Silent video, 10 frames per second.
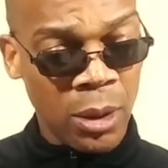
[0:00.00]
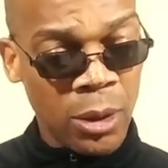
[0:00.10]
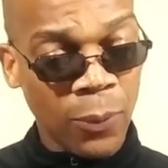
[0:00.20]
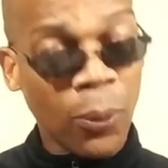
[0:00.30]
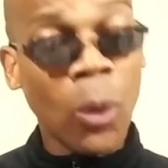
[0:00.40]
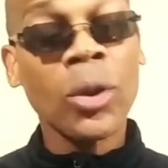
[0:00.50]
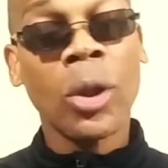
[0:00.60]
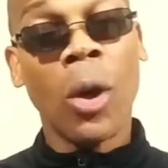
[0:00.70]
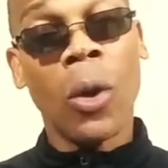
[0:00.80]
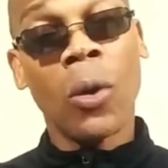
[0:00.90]
the
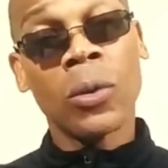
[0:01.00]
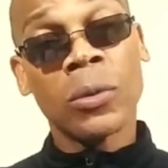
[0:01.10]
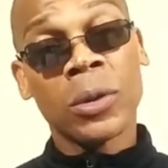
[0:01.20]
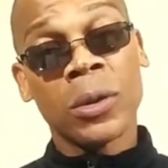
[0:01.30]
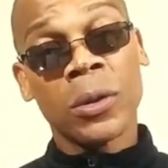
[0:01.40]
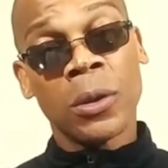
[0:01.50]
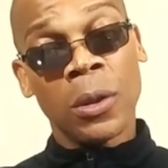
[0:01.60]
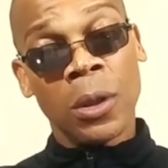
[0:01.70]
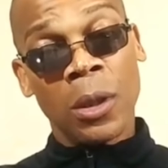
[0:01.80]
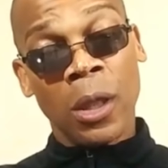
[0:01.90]
protocols
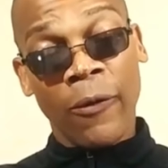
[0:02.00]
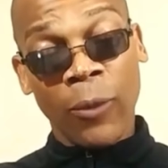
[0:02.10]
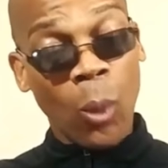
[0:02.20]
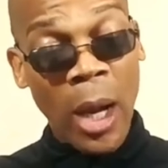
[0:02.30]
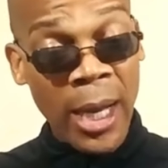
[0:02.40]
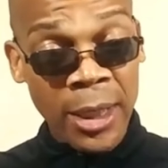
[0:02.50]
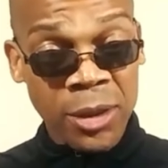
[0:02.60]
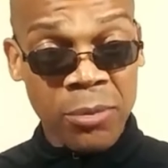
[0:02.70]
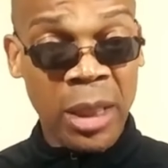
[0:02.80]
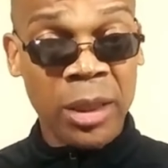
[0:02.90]
of the wise
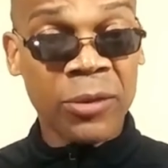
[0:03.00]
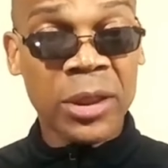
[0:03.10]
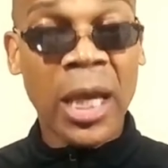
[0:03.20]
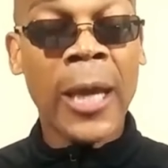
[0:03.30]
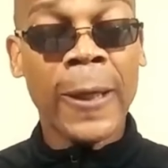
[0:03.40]
men of Zion.